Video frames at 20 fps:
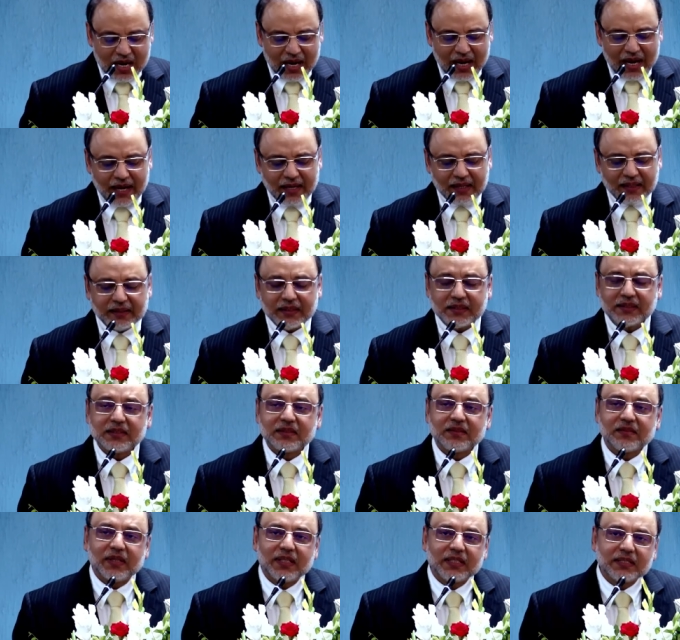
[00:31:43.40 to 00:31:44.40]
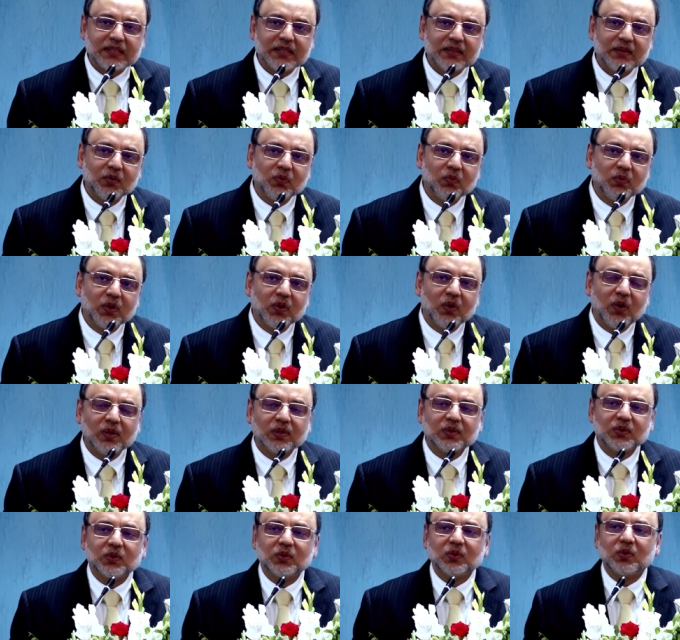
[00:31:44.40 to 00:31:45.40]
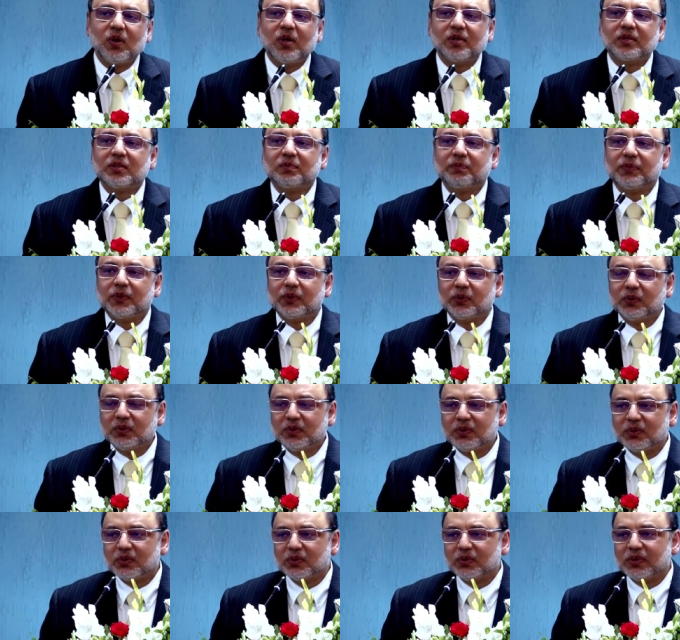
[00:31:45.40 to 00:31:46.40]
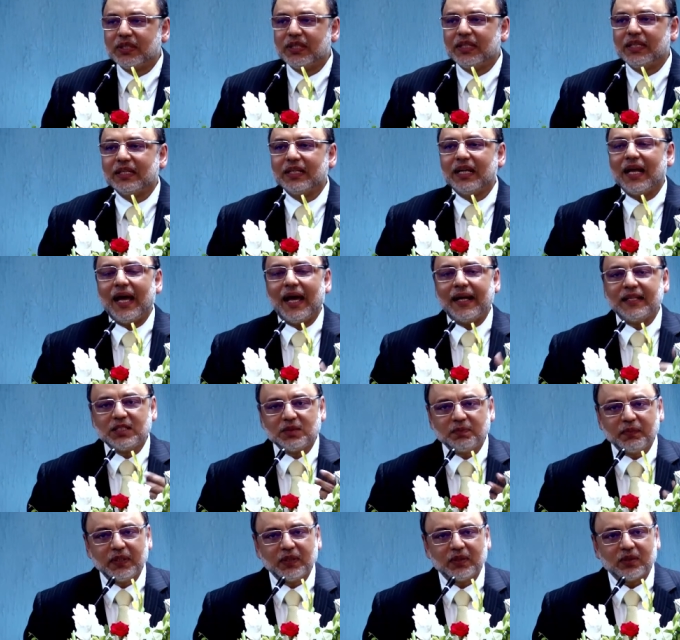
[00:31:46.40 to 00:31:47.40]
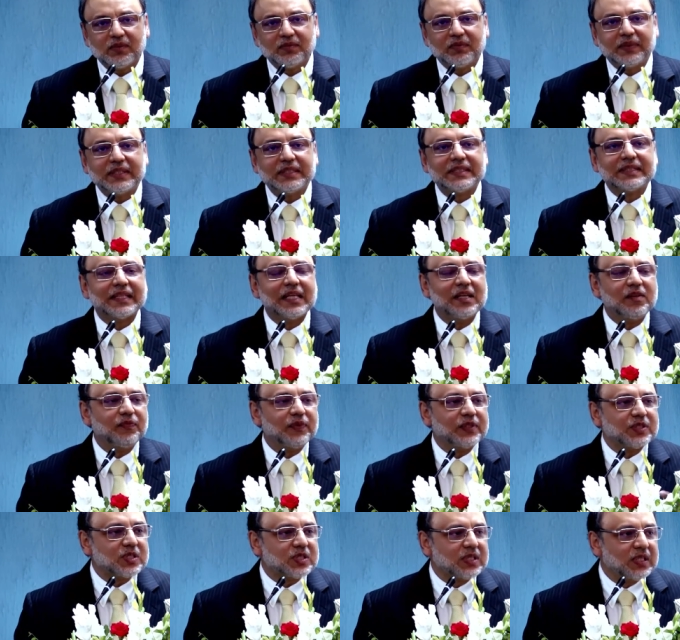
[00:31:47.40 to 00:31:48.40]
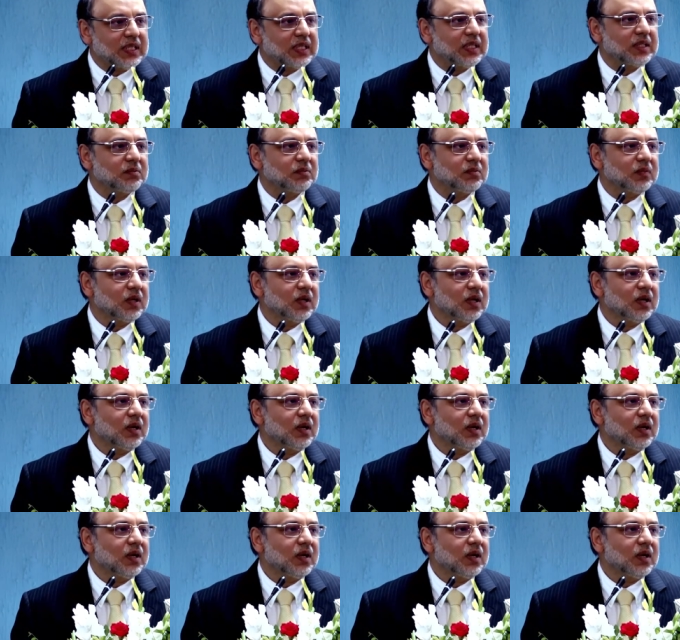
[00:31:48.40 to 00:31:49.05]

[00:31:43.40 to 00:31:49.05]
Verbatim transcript: And this trust will also contribute to the enhancement of the self-esteem